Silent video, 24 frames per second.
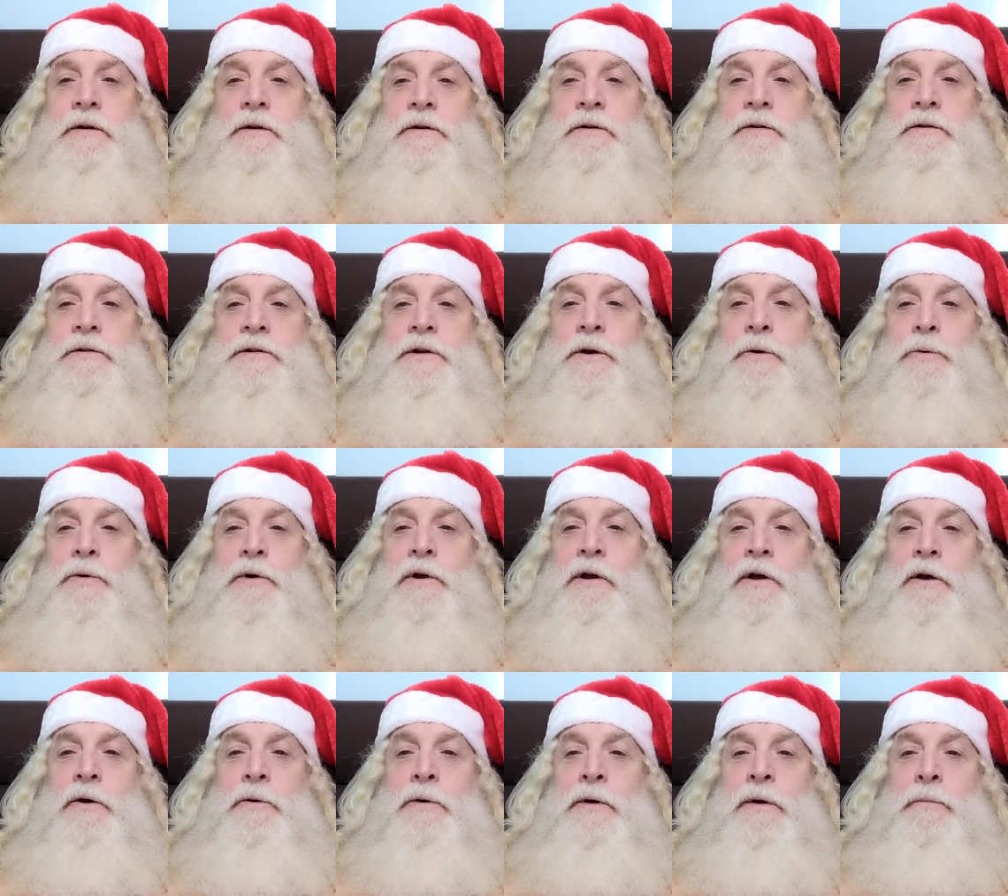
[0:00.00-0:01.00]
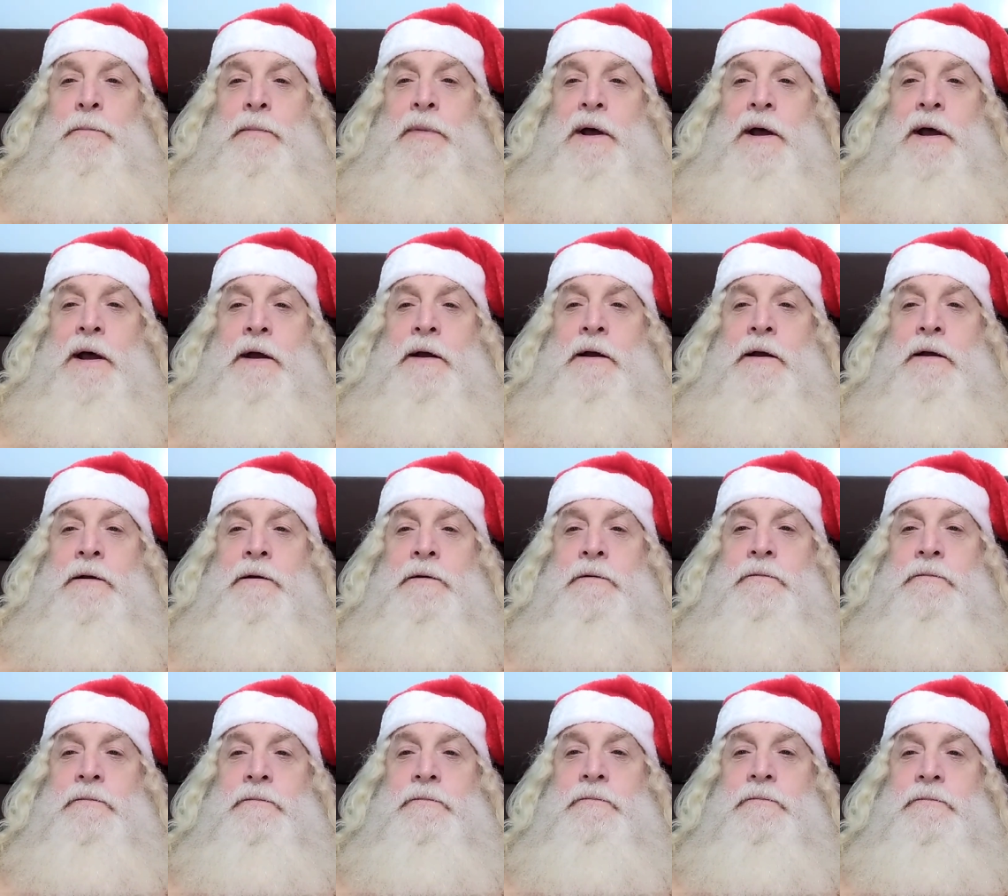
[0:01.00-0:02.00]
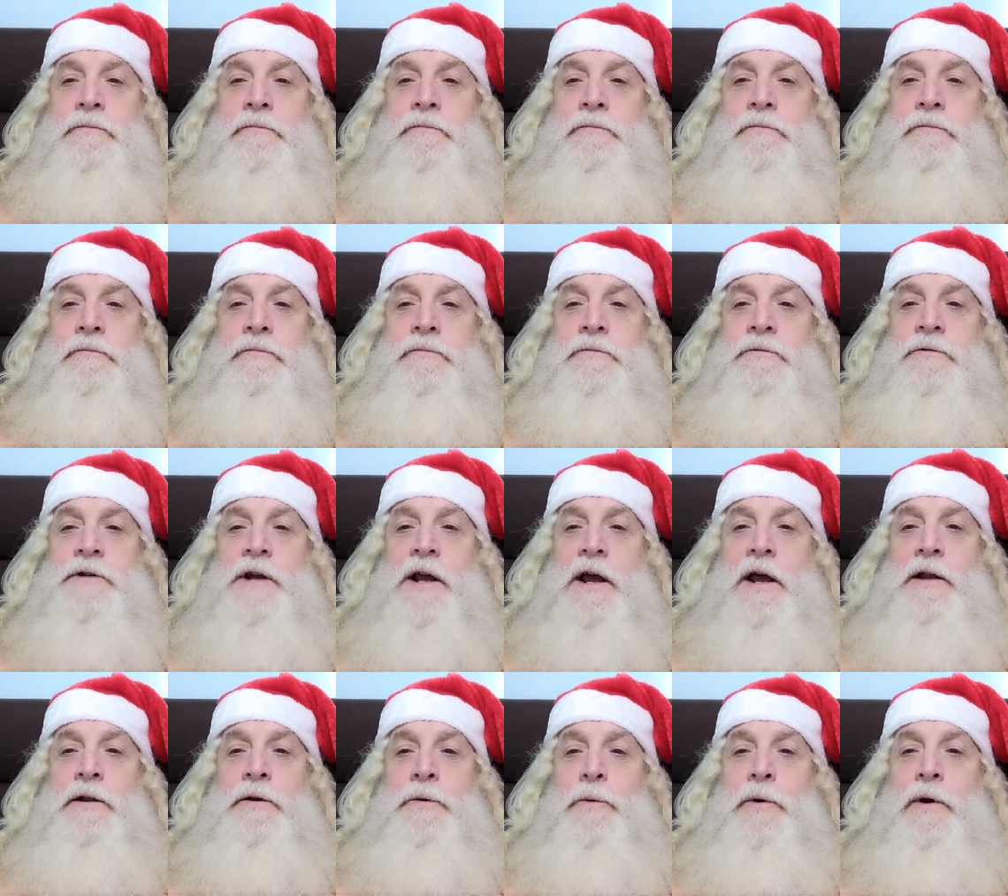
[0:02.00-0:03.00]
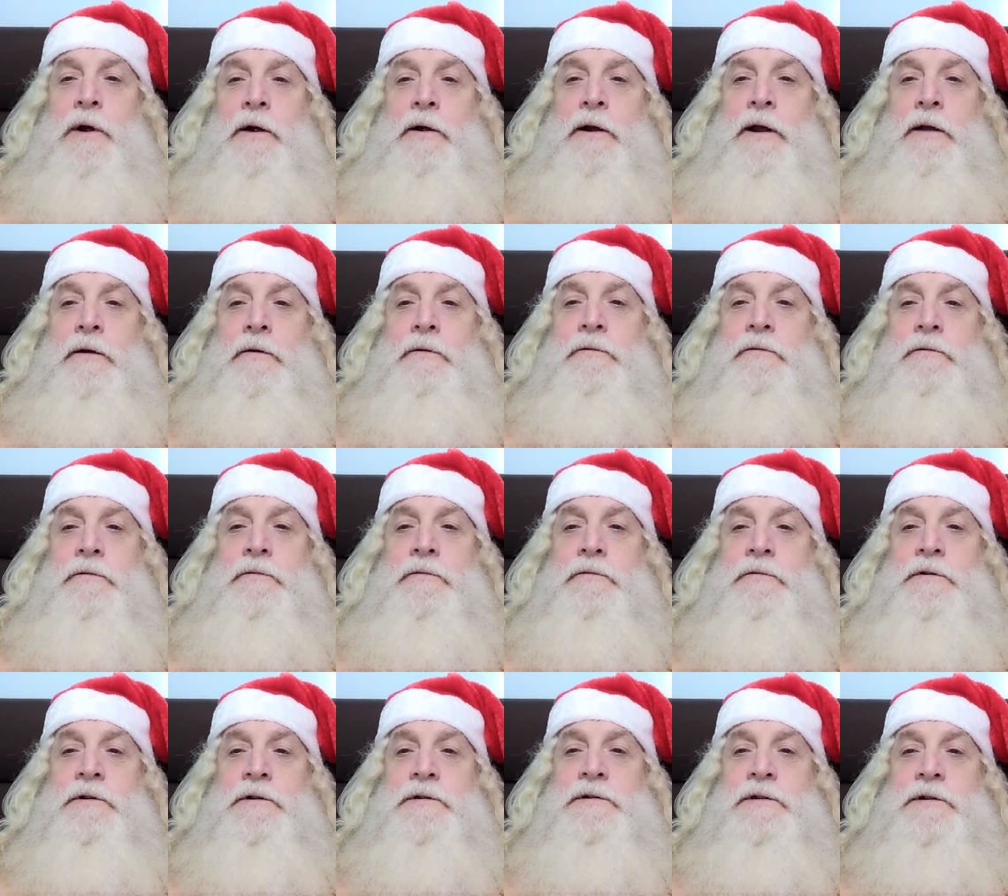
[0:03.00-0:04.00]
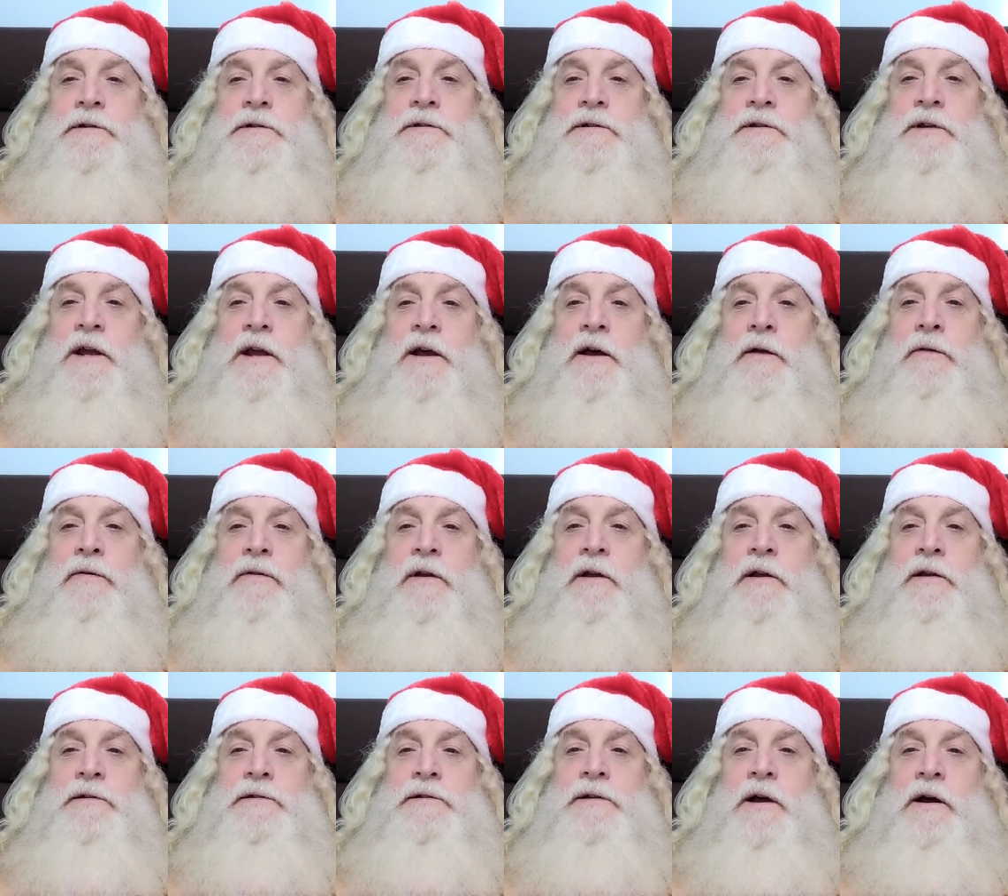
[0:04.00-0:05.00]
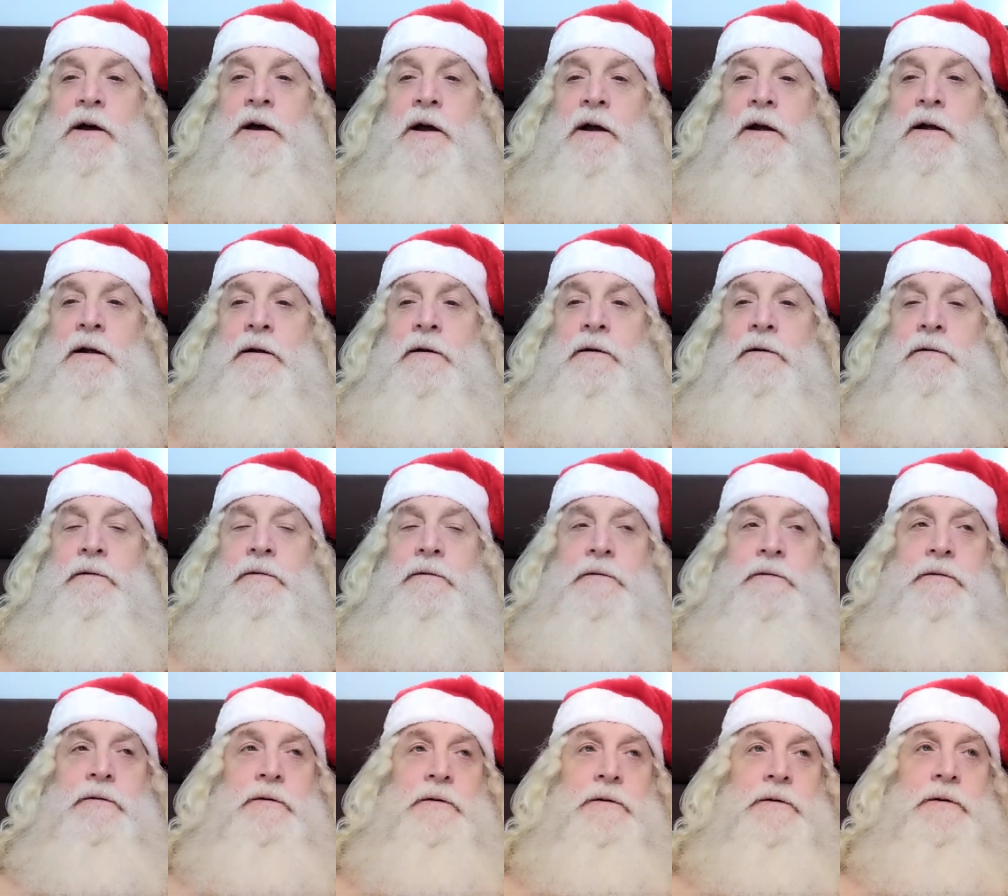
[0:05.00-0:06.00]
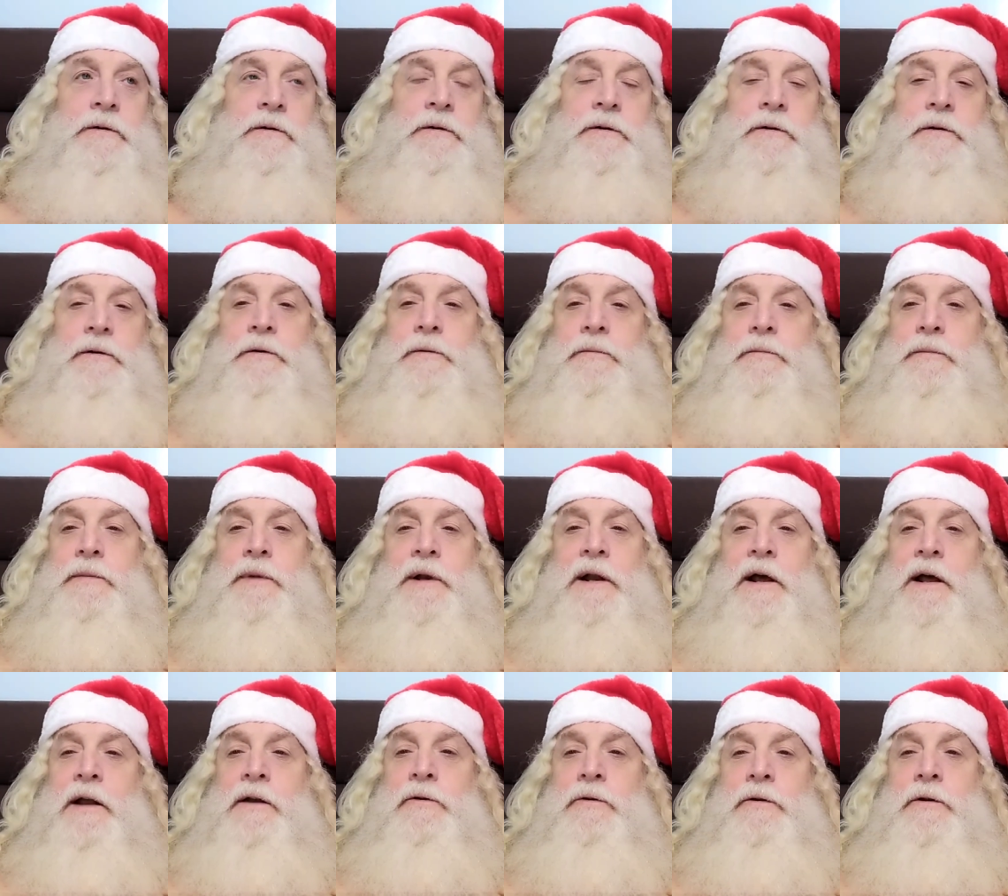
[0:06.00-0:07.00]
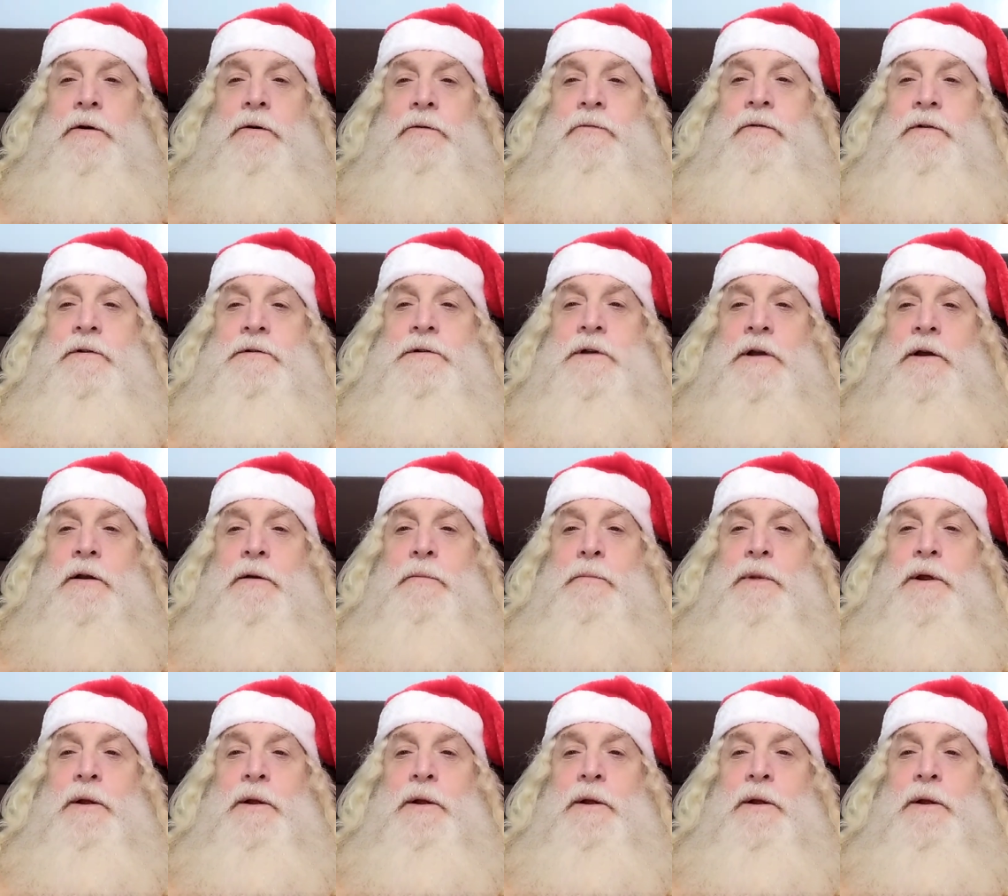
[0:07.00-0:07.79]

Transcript: So we're going back January just to see how things are. But I don't know if it's going to